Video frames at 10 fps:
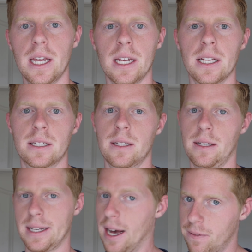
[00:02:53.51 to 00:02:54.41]
is
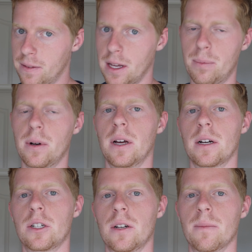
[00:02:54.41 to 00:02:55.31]
definitely a
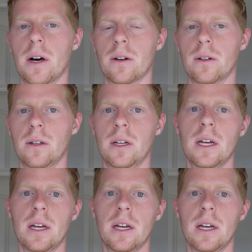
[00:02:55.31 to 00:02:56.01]
production model.